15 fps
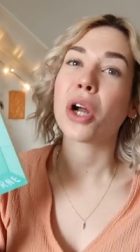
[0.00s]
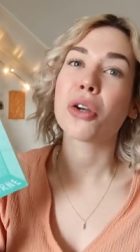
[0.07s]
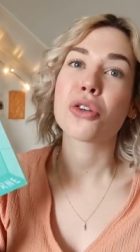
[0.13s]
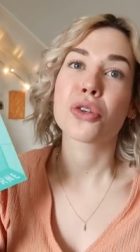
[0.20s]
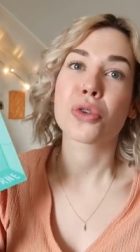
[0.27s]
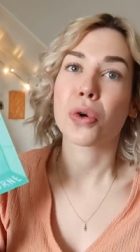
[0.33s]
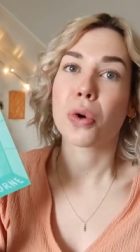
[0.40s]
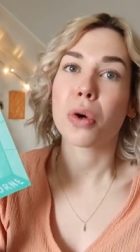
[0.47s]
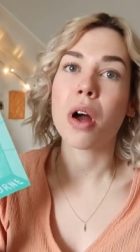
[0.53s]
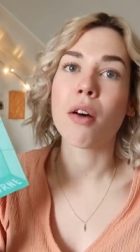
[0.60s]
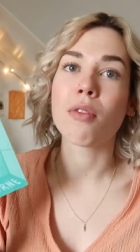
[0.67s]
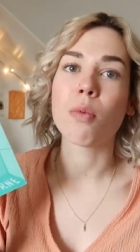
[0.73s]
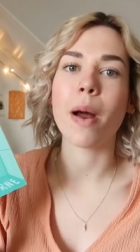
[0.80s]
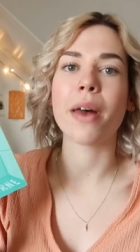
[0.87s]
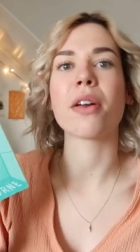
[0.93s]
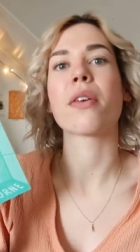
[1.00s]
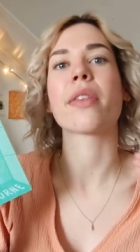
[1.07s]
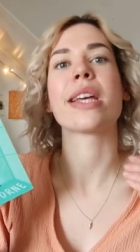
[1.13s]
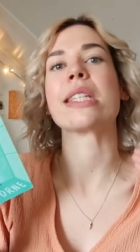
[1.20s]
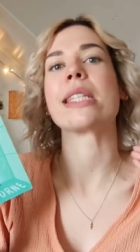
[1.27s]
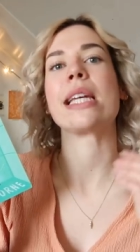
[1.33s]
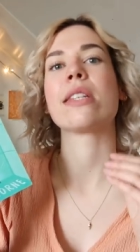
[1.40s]
unsure of whether
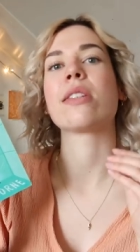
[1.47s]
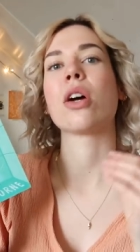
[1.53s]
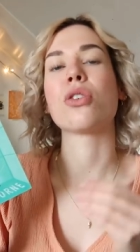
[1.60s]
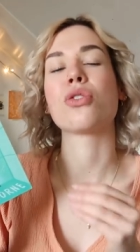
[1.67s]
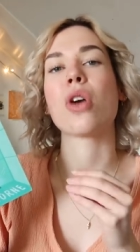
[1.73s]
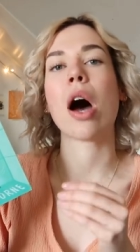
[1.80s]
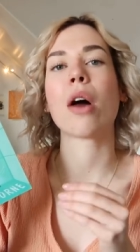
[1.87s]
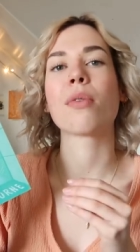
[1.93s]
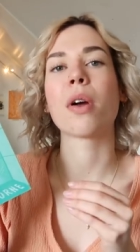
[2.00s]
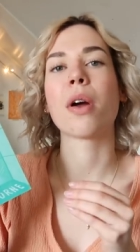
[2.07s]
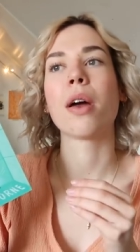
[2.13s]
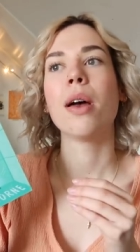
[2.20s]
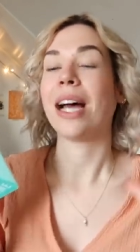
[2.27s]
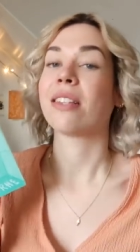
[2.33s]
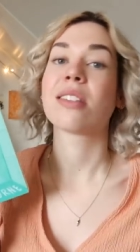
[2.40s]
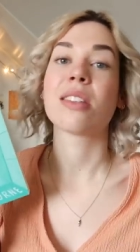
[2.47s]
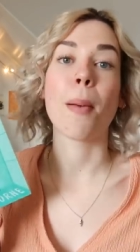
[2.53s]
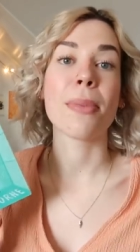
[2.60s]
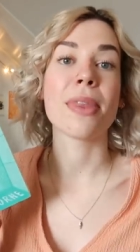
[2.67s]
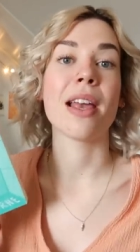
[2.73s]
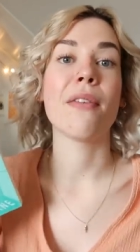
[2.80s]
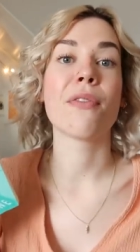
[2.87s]
this is a genre that's
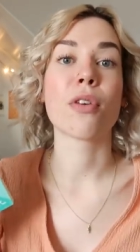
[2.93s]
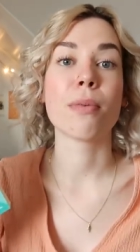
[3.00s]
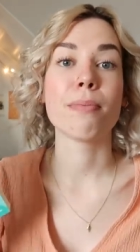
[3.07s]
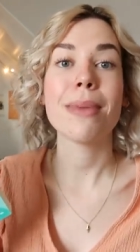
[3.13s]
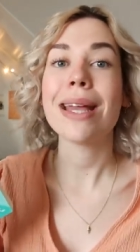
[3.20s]
something for